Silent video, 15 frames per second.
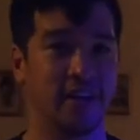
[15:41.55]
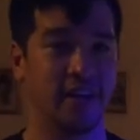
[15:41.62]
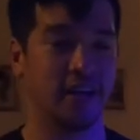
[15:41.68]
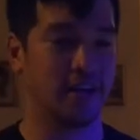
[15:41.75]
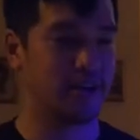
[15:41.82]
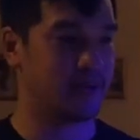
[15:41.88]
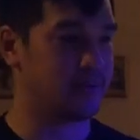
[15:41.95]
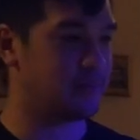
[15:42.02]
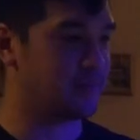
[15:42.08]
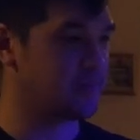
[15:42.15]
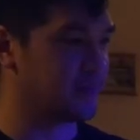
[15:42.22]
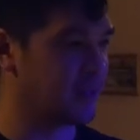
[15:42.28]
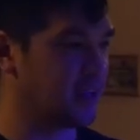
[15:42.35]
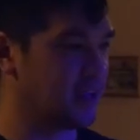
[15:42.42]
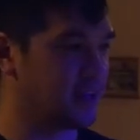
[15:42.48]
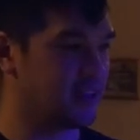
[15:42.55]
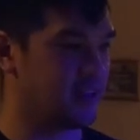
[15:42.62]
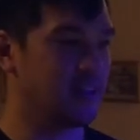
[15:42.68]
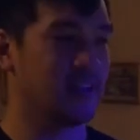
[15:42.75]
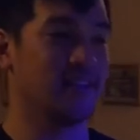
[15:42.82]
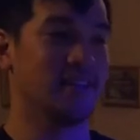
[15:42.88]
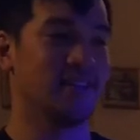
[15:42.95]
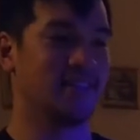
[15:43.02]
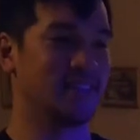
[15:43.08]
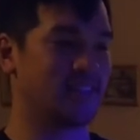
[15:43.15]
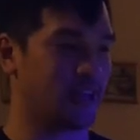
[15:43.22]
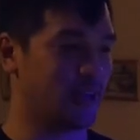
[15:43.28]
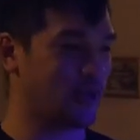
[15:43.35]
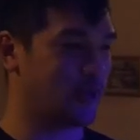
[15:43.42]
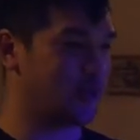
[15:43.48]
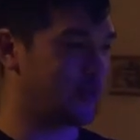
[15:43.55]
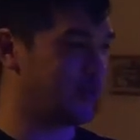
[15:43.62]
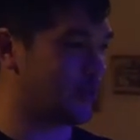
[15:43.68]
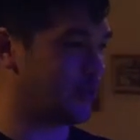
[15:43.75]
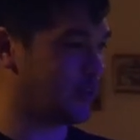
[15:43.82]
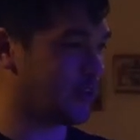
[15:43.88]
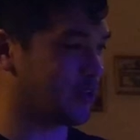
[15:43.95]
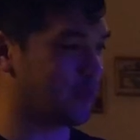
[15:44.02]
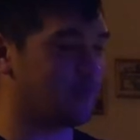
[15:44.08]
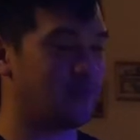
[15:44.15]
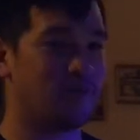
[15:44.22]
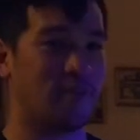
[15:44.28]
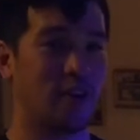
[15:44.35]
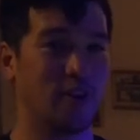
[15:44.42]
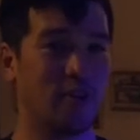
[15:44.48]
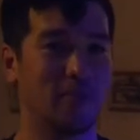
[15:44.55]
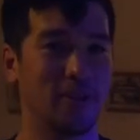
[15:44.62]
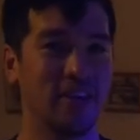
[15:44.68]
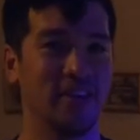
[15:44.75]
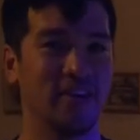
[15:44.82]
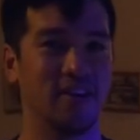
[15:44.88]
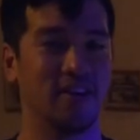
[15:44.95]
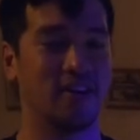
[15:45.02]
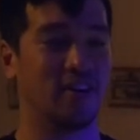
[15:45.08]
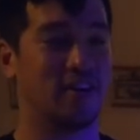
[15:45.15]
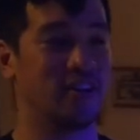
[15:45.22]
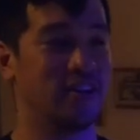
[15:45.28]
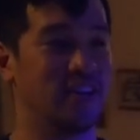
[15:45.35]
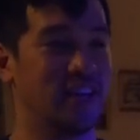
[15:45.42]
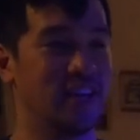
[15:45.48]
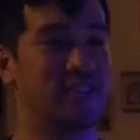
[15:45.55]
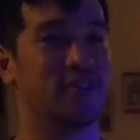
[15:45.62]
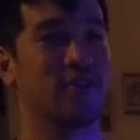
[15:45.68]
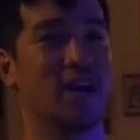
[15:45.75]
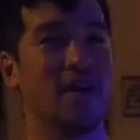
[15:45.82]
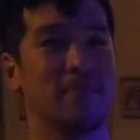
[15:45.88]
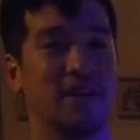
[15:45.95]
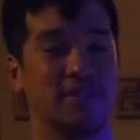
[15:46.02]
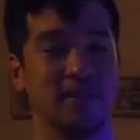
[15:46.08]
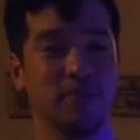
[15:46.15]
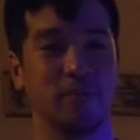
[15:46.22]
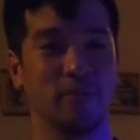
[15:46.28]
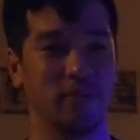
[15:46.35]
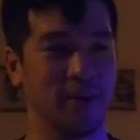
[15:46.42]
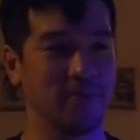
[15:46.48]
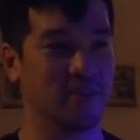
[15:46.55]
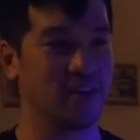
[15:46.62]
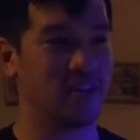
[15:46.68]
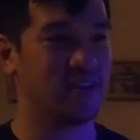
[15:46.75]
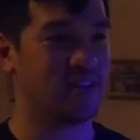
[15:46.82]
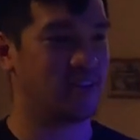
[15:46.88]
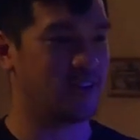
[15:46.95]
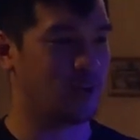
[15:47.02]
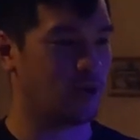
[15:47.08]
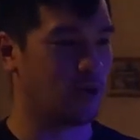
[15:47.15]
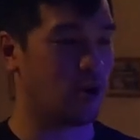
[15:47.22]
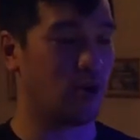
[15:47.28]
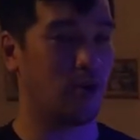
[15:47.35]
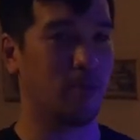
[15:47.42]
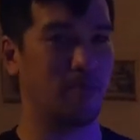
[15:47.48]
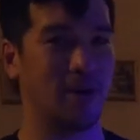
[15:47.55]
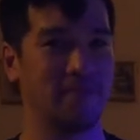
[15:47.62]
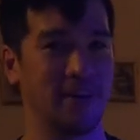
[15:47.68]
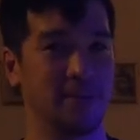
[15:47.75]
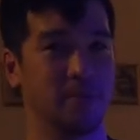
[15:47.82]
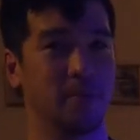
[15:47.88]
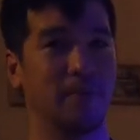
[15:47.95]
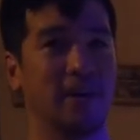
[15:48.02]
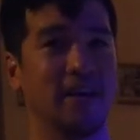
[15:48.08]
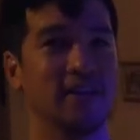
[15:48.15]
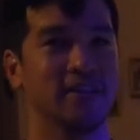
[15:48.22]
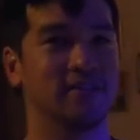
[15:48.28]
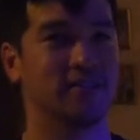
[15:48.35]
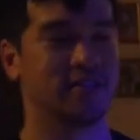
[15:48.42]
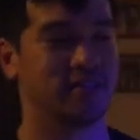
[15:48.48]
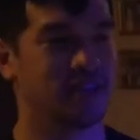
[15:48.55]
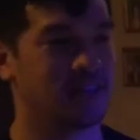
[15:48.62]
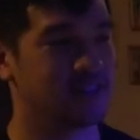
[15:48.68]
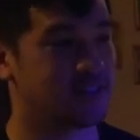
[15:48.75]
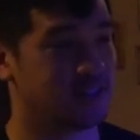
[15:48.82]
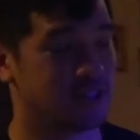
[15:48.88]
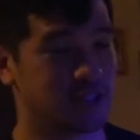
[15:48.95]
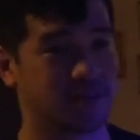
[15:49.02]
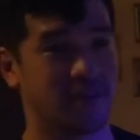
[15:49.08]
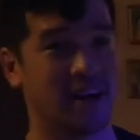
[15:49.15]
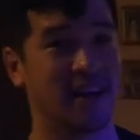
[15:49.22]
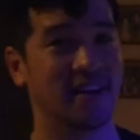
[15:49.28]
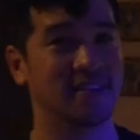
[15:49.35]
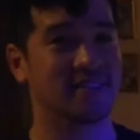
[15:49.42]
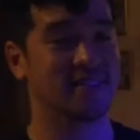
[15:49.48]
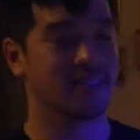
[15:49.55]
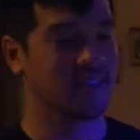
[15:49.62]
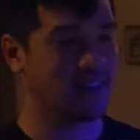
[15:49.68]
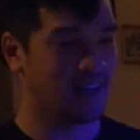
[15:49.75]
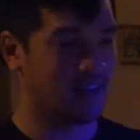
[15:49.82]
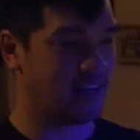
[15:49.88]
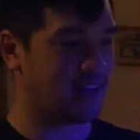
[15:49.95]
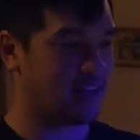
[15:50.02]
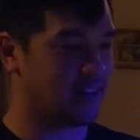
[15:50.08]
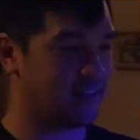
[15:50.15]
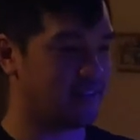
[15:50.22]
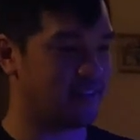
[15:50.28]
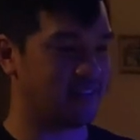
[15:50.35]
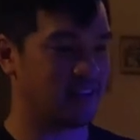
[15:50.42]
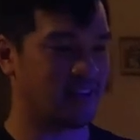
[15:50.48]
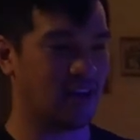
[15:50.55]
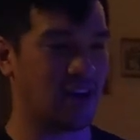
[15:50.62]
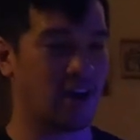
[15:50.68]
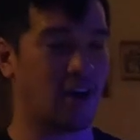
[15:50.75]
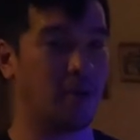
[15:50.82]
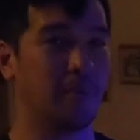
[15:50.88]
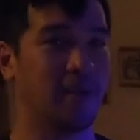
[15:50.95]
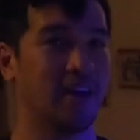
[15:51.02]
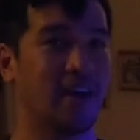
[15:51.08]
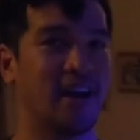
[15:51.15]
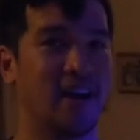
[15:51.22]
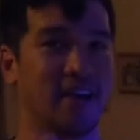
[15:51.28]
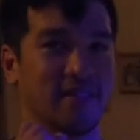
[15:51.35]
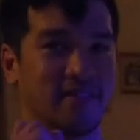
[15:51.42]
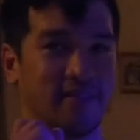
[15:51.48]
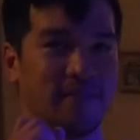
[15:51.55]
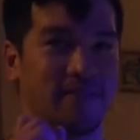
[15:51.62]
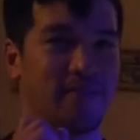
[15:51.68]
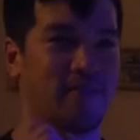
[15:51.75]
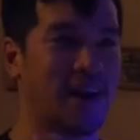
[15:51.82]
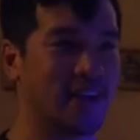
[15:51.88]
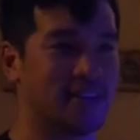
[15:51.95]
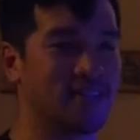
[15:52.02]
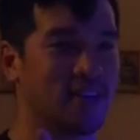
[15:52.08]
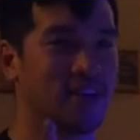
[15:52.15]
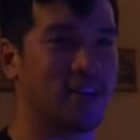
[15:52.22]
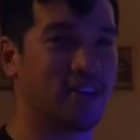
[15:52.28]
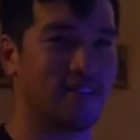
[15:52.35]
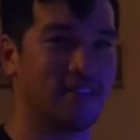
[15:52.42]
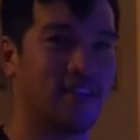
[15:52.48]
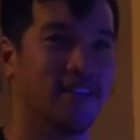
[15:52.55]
Um, Clearly. So you can follow me on Instagram at Simple Reefer or my Facebook page, Serious Frags, yep. and I'll be at Fragstock.